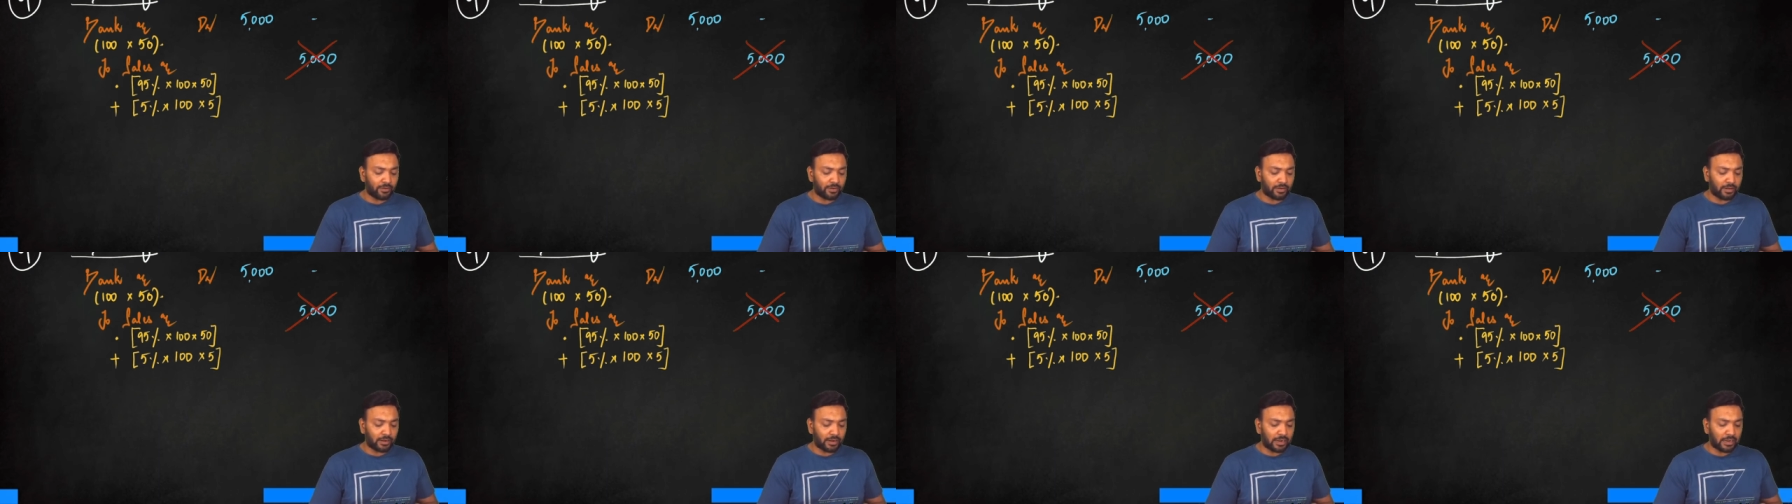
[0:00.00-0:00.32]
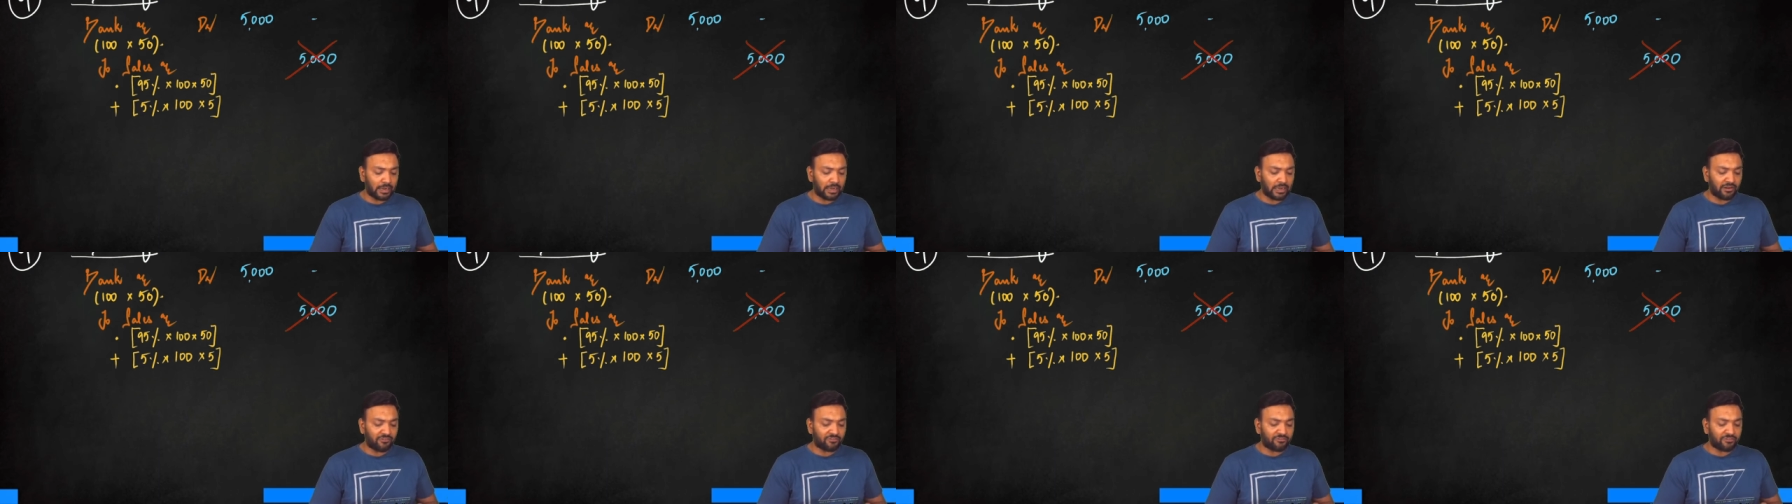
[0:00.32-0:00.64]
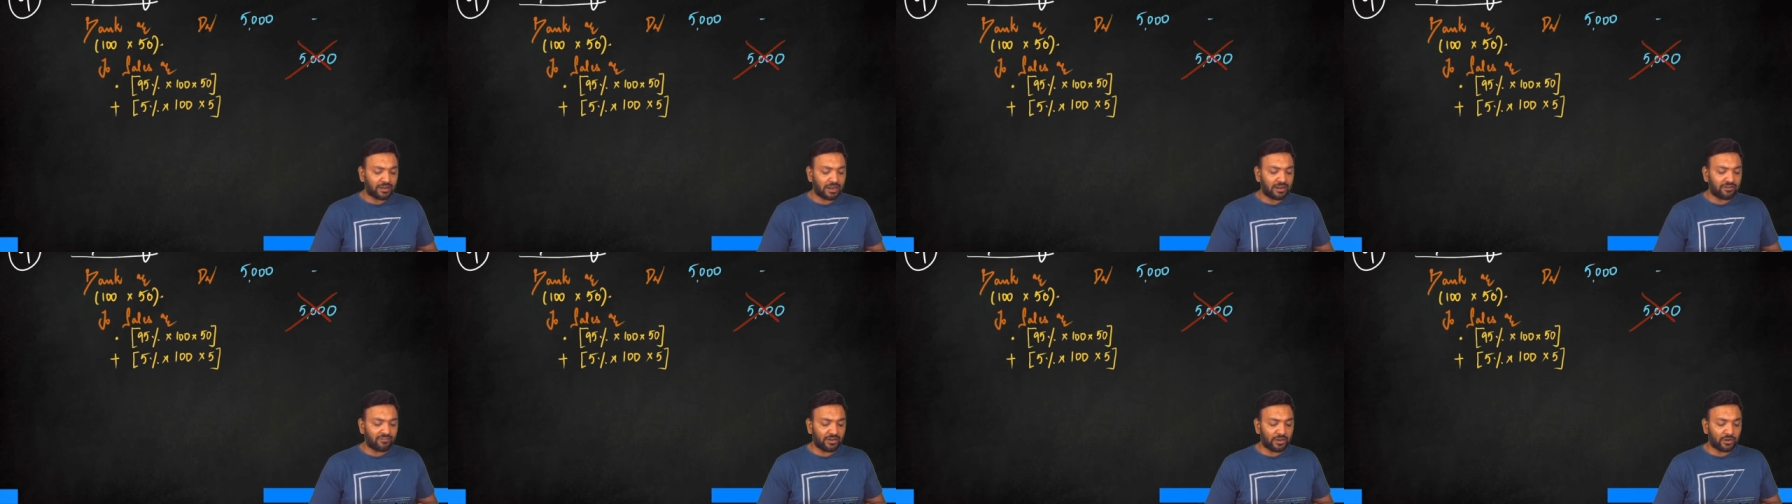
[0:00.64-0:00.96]

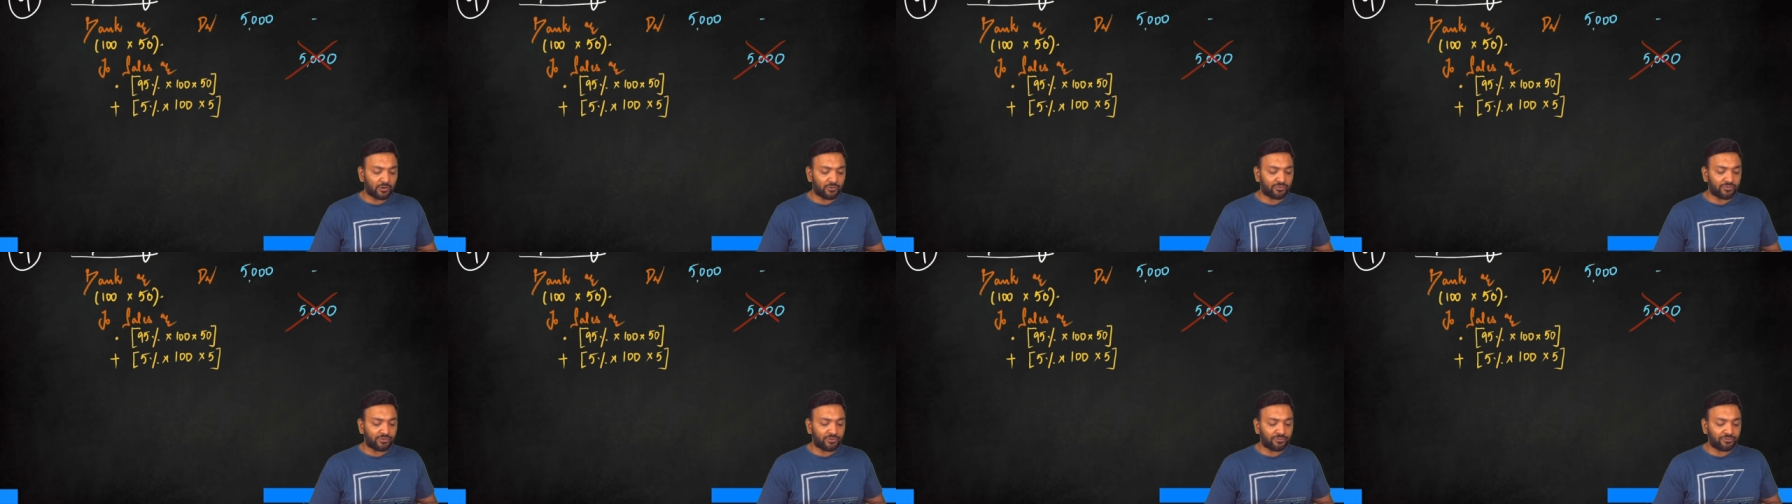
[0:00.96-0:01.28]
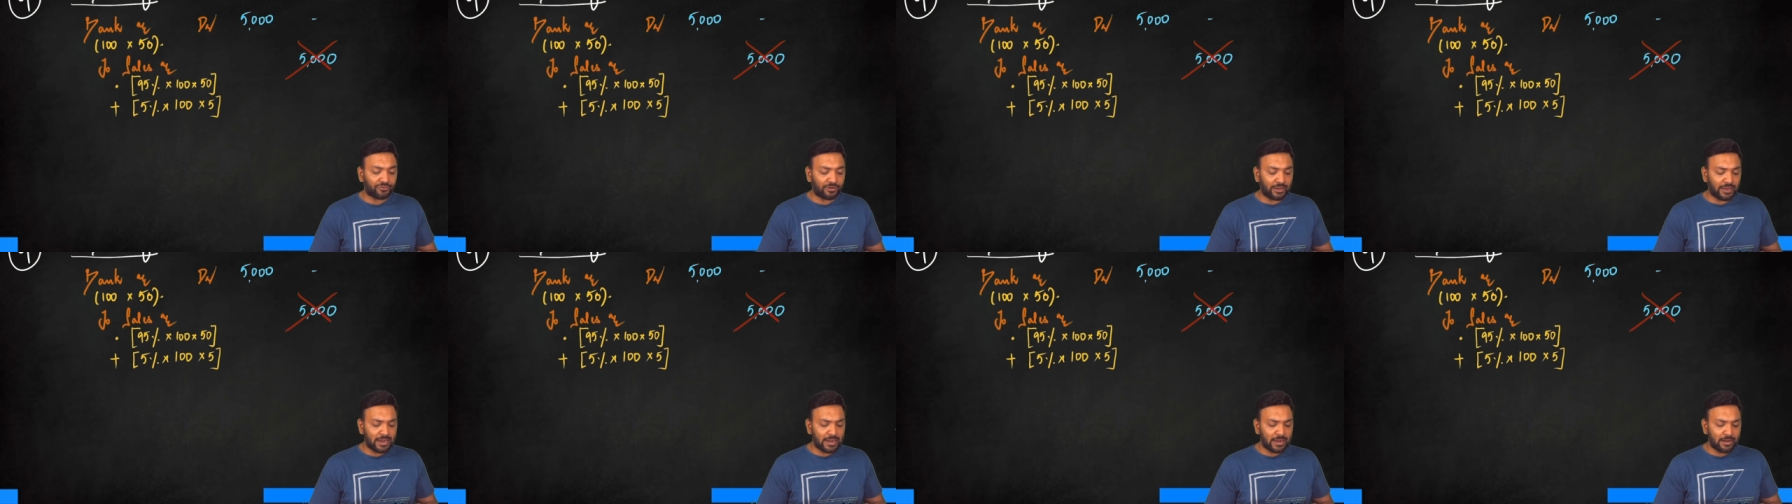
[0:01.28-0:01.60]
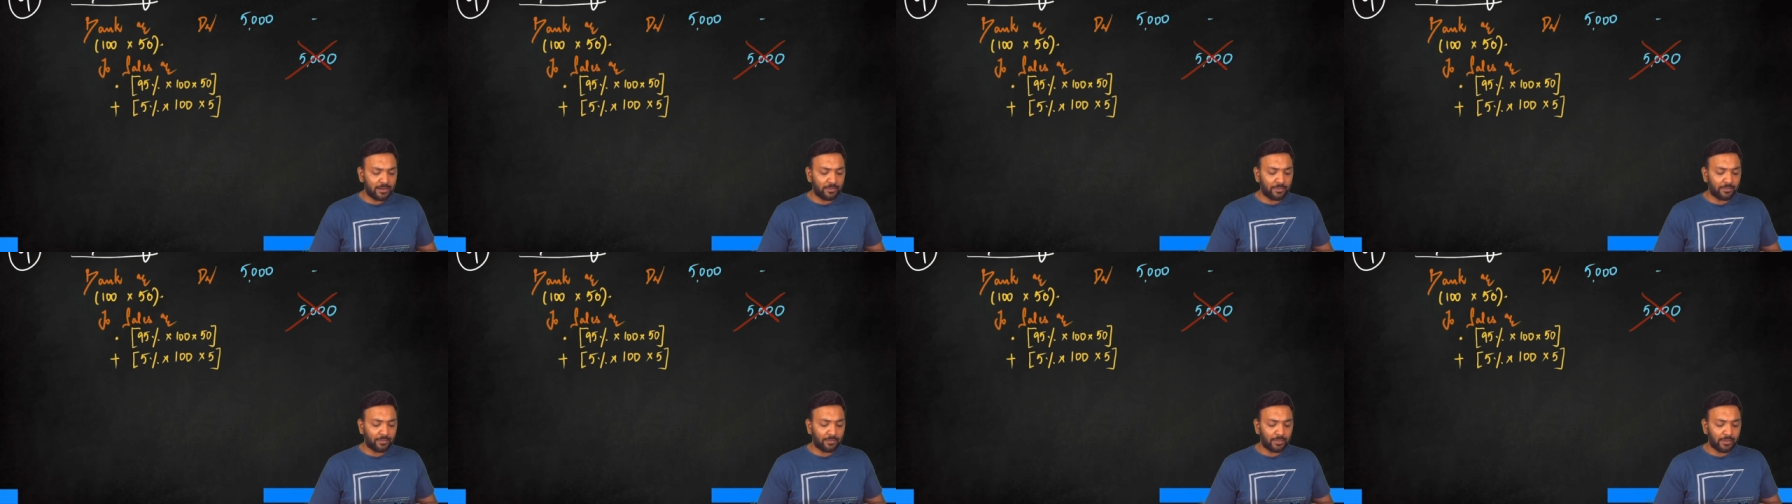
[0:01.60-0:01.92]
95 into 50